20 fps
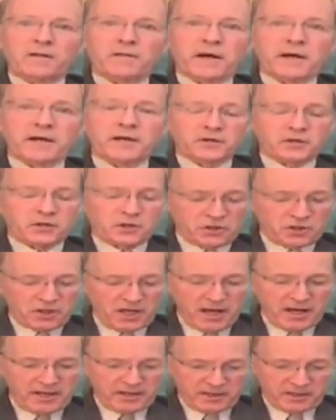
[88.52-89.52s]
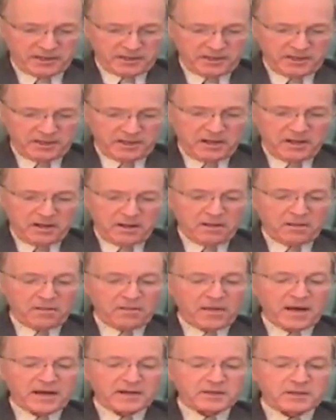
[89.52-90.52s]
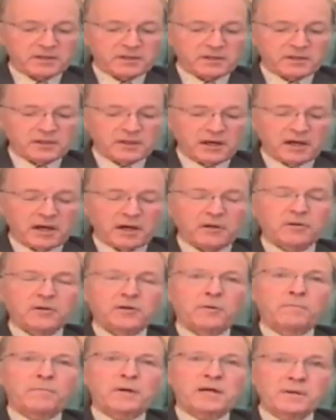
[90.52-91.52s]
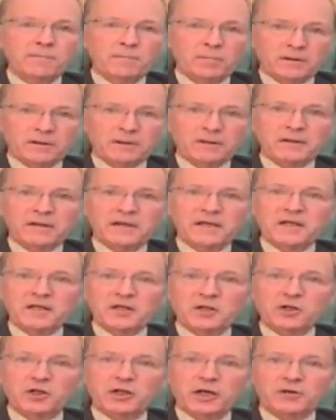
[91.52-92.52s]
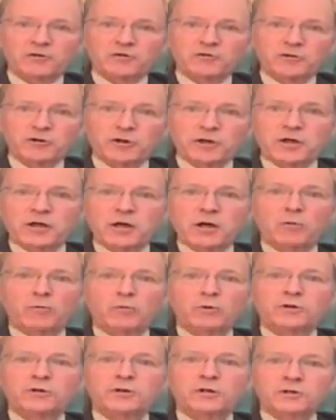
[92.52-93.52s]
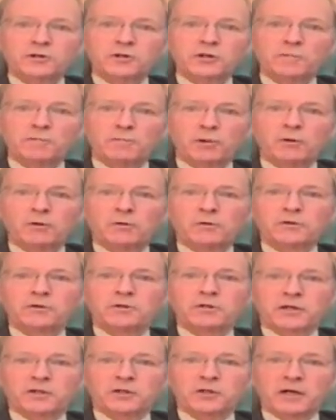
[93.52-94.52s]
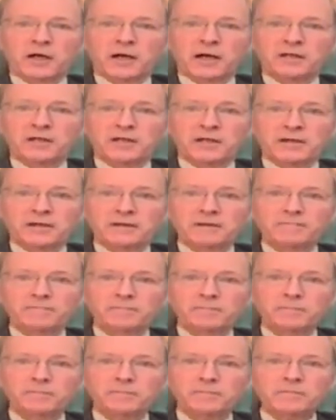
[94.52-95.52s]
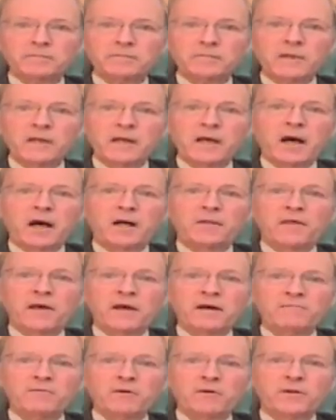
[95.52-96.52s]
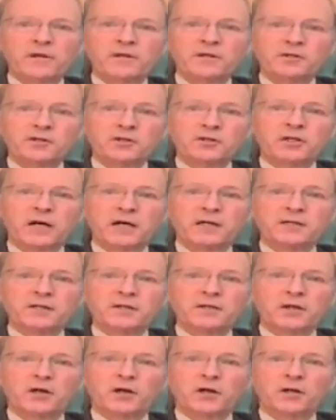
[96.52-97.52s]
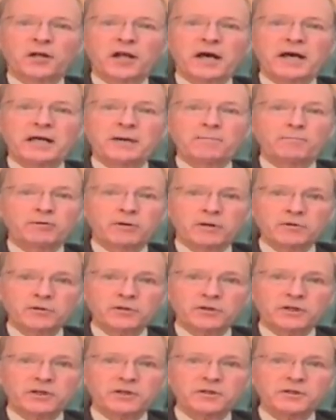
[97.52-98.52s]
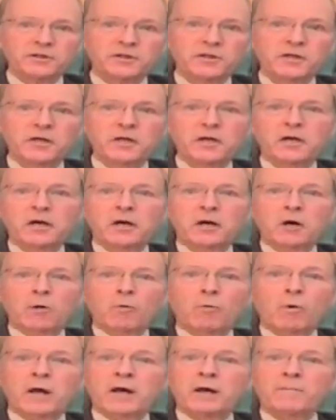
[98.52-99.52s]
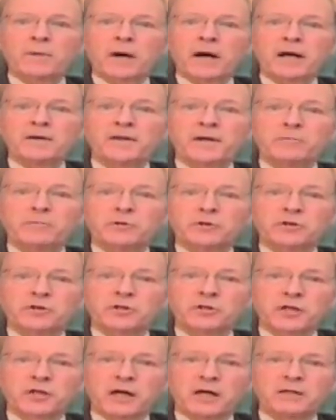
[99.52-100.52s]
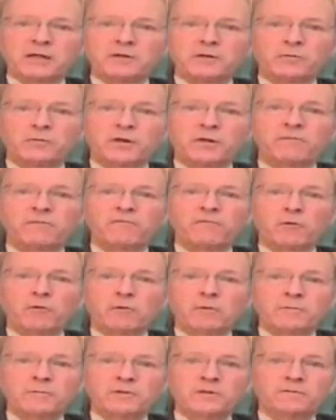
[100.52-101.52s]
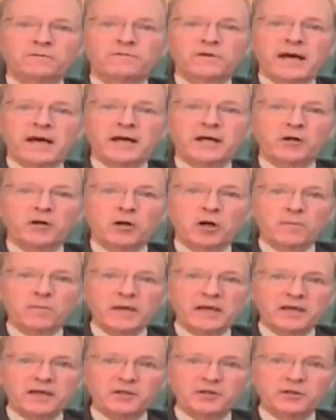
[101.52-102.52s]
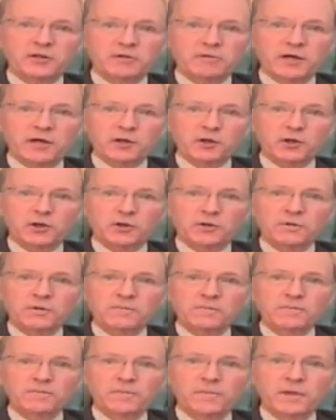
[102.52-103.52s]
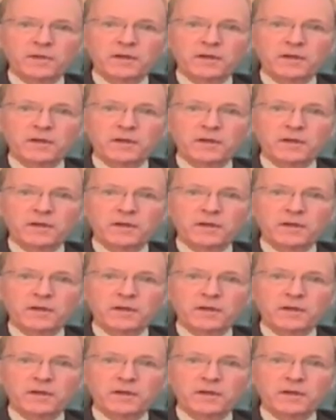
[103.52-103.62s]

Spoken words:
They had decided that the people in each country would not support such an idea, and therefore they decided on a process whereby they would start with forms of economic integration,